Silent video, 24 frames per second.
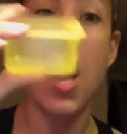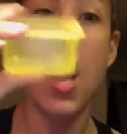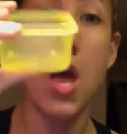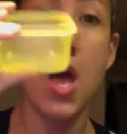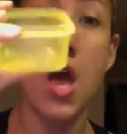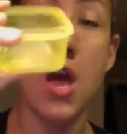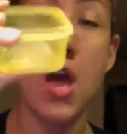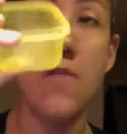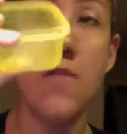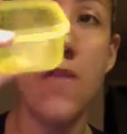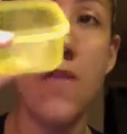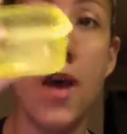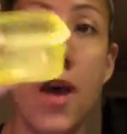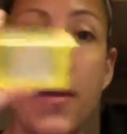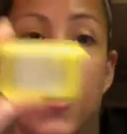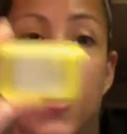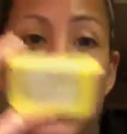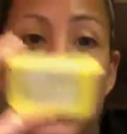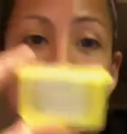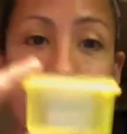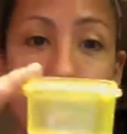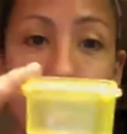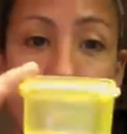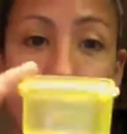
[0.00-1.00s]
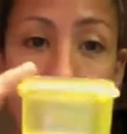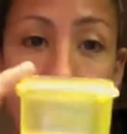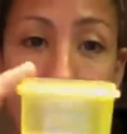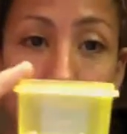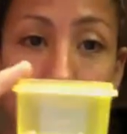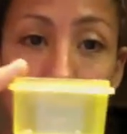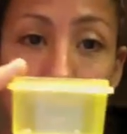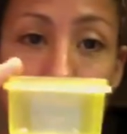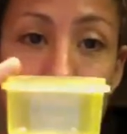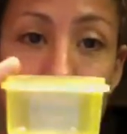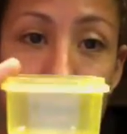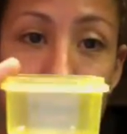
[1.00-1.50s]
if I was allowed 2
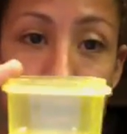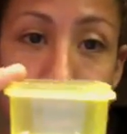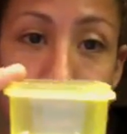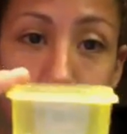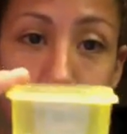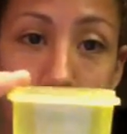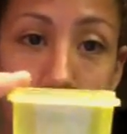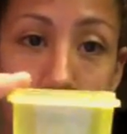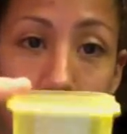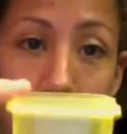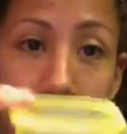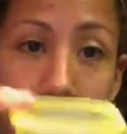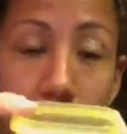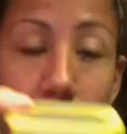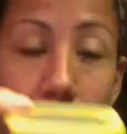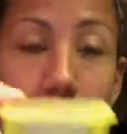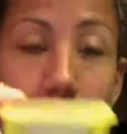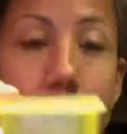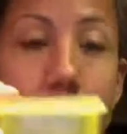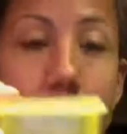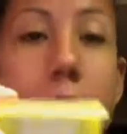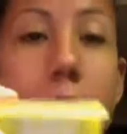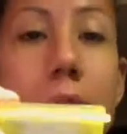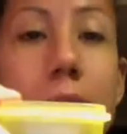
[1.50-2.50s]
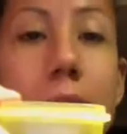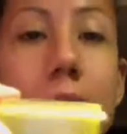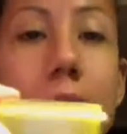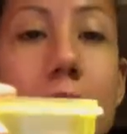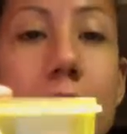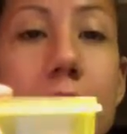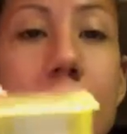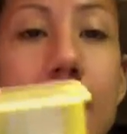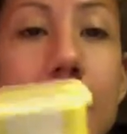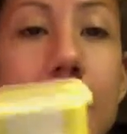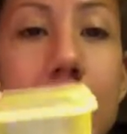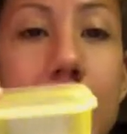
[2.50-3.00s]
of these a day, I would
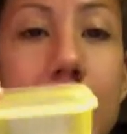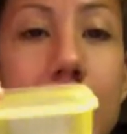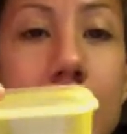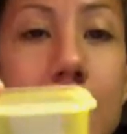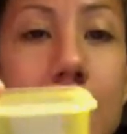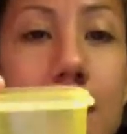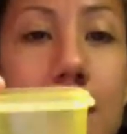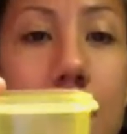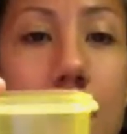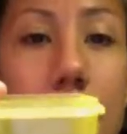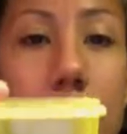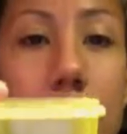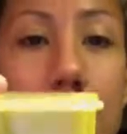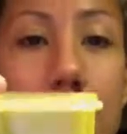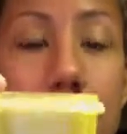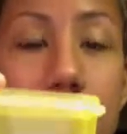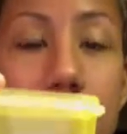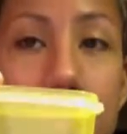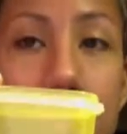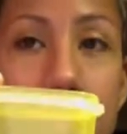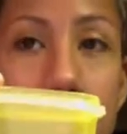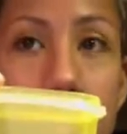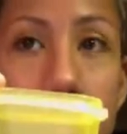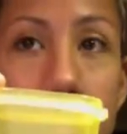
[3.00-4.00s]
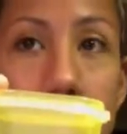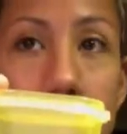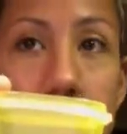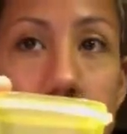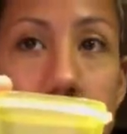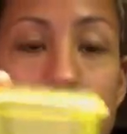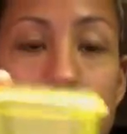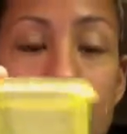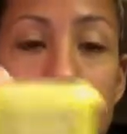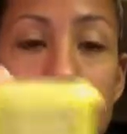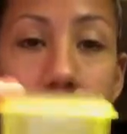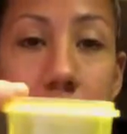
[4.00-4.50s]
not eat a piece of
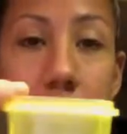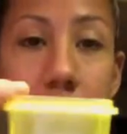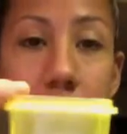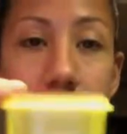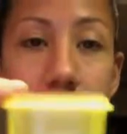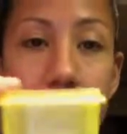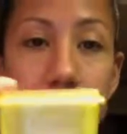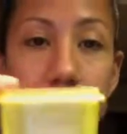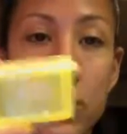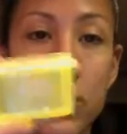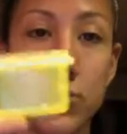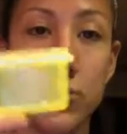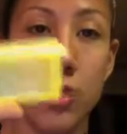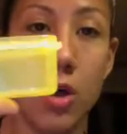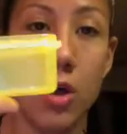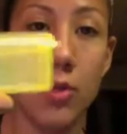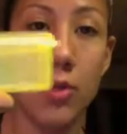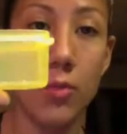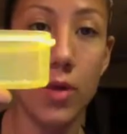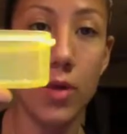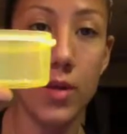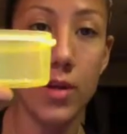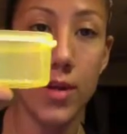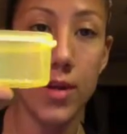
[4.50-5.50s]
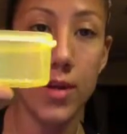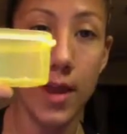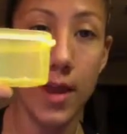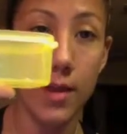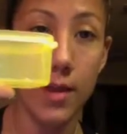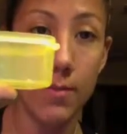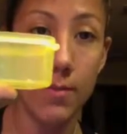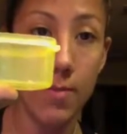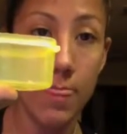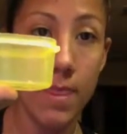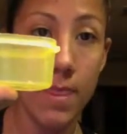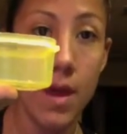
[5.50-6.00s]
bread and red potatoes all in one day.
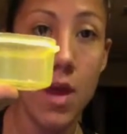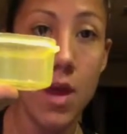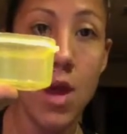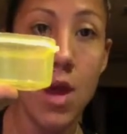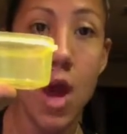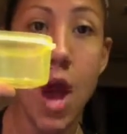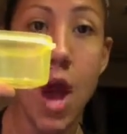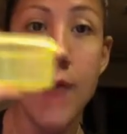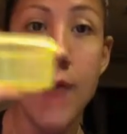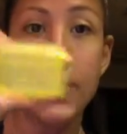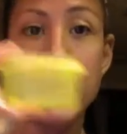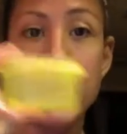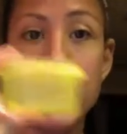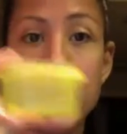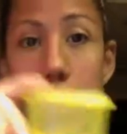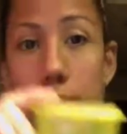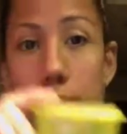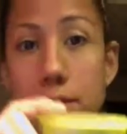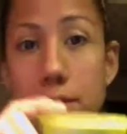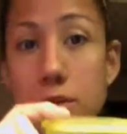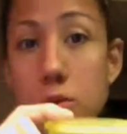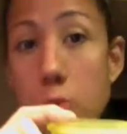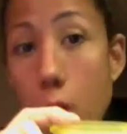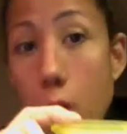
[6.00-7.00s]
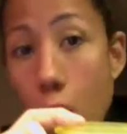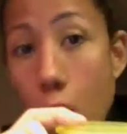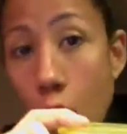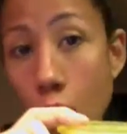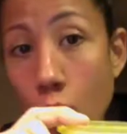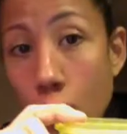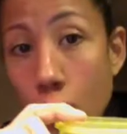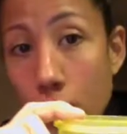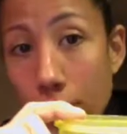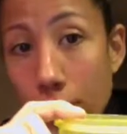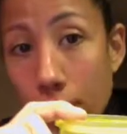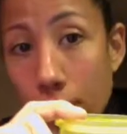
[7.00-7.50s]
I would probably do
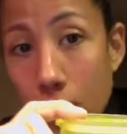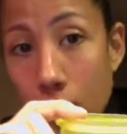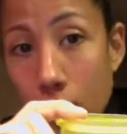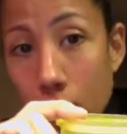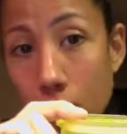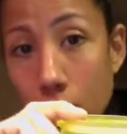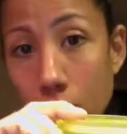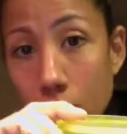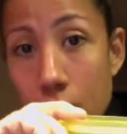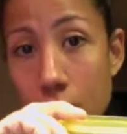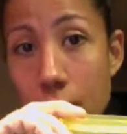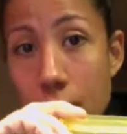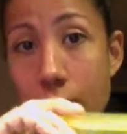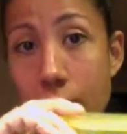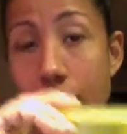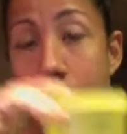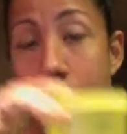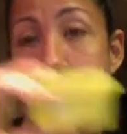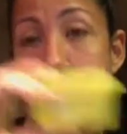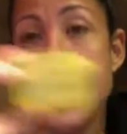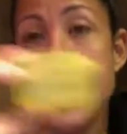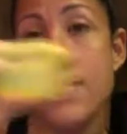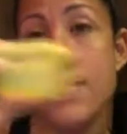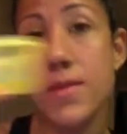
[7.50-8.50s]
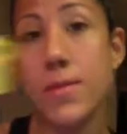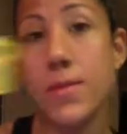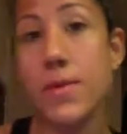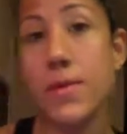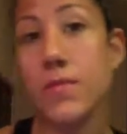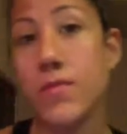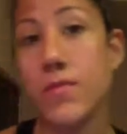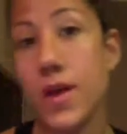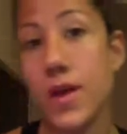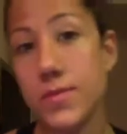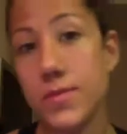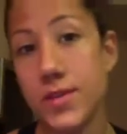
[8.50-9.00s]
oatmeal and then maybe
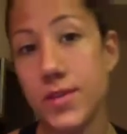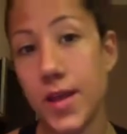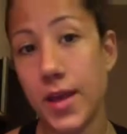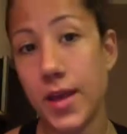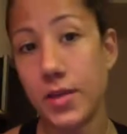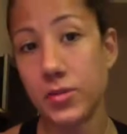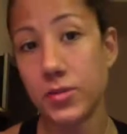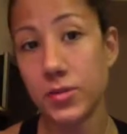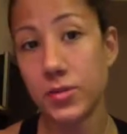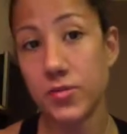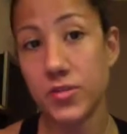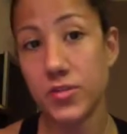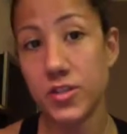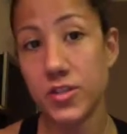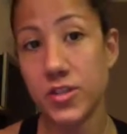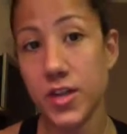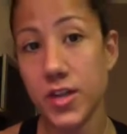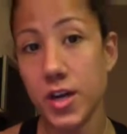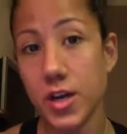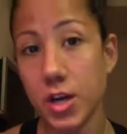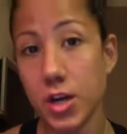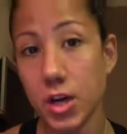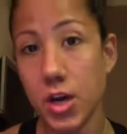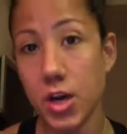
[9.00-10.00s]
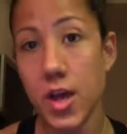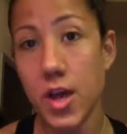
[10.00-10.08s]
red potatoes for dinner.